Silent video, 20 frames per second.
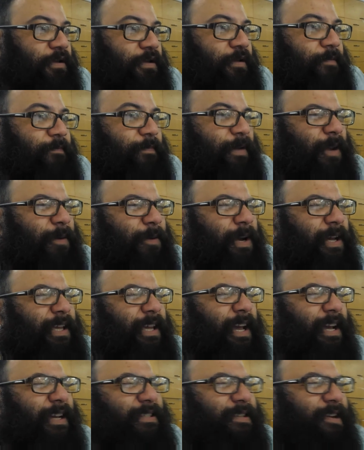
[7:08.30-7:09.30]
but anyway,
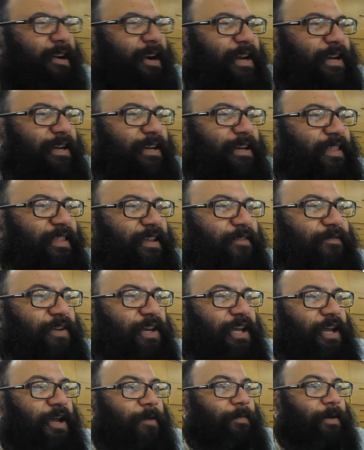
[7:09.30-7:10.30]
yeah, sorry, nothing
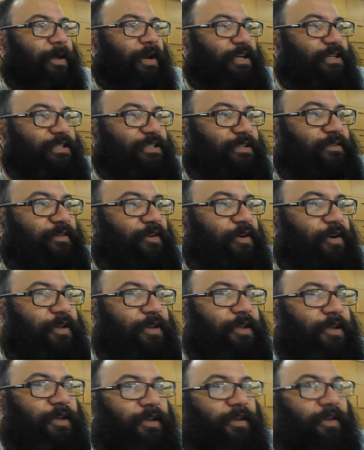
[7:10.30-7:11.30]
video, but I just thought
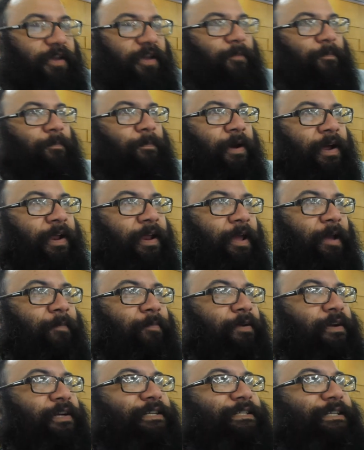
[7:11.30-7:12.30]
you might
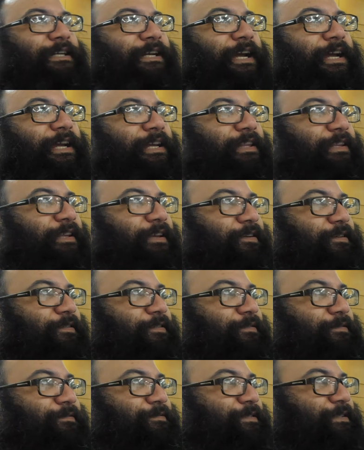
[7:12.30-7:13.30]
appreciate a
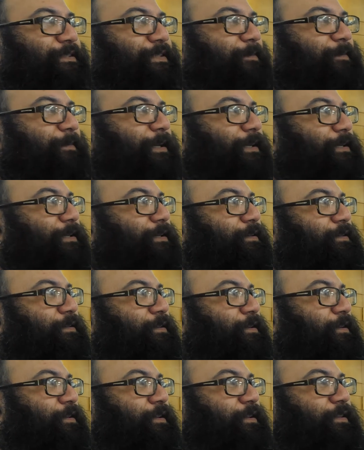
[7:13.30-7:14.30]
little something
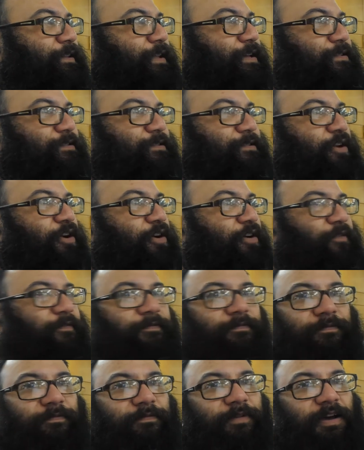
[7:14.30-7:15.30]
that's not
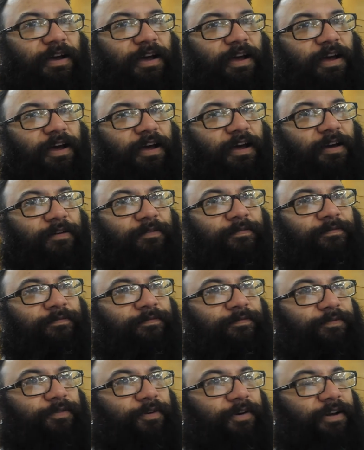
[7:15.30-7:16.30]

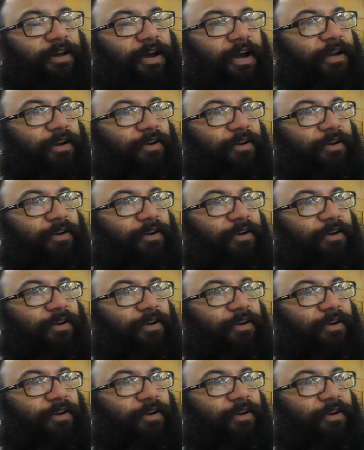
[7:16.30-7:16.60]
Fortnite